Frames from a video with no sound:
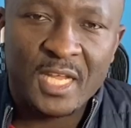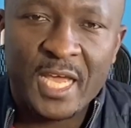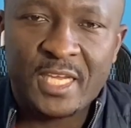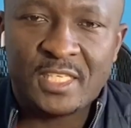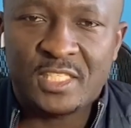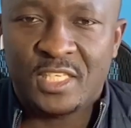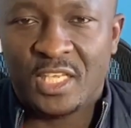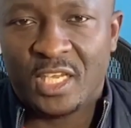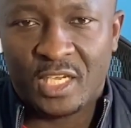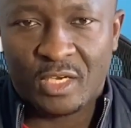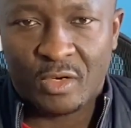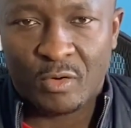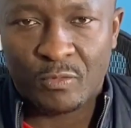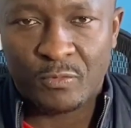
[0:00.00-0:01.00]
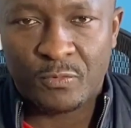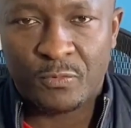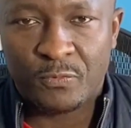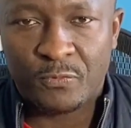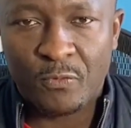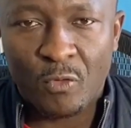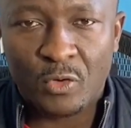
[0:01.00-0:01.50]
idea of
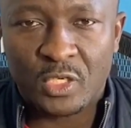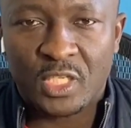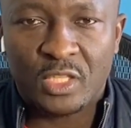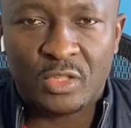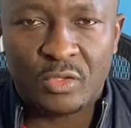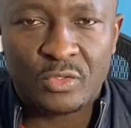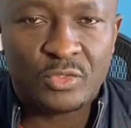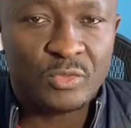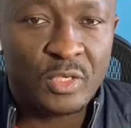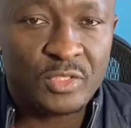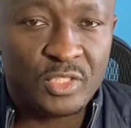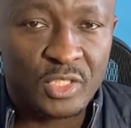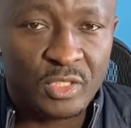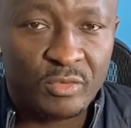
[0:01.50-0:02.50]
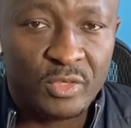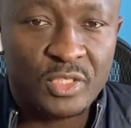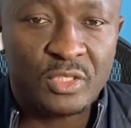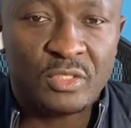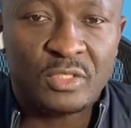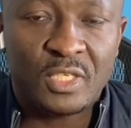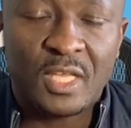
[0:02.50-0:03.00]
fourth industrial
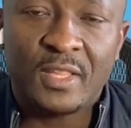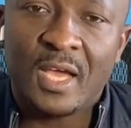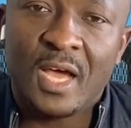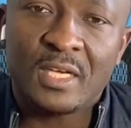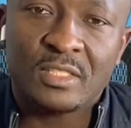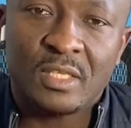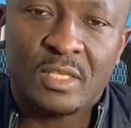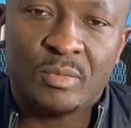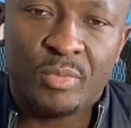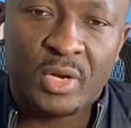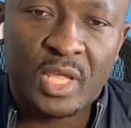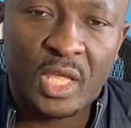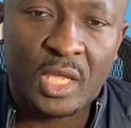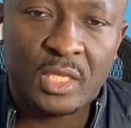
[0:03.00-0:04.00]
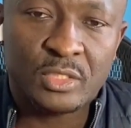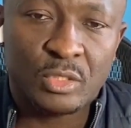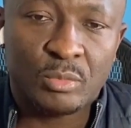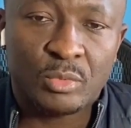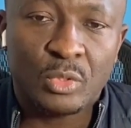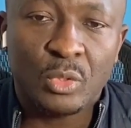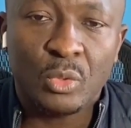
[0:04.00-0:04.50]
generations, and they're actually bringing in
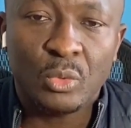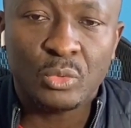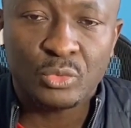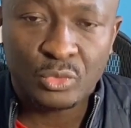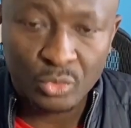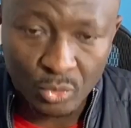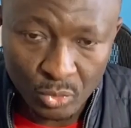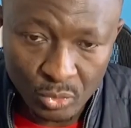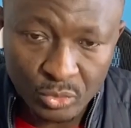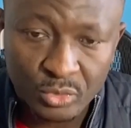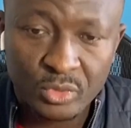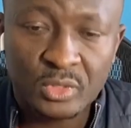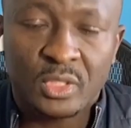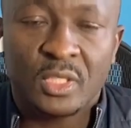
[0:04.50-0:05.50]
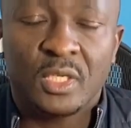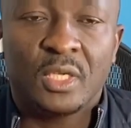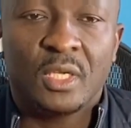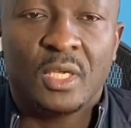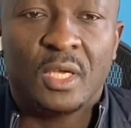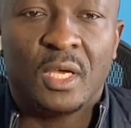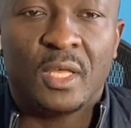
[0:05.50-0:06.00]
some cool tools
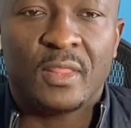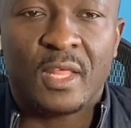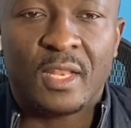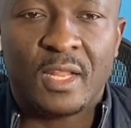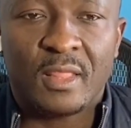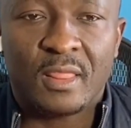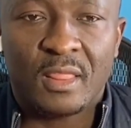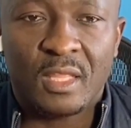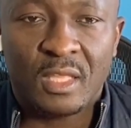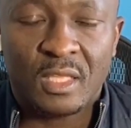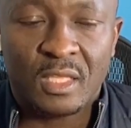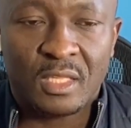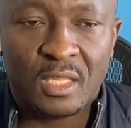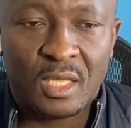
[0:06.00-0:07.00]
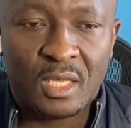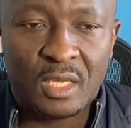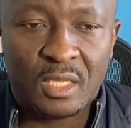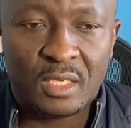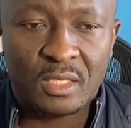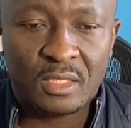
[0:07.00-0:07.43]
that I think that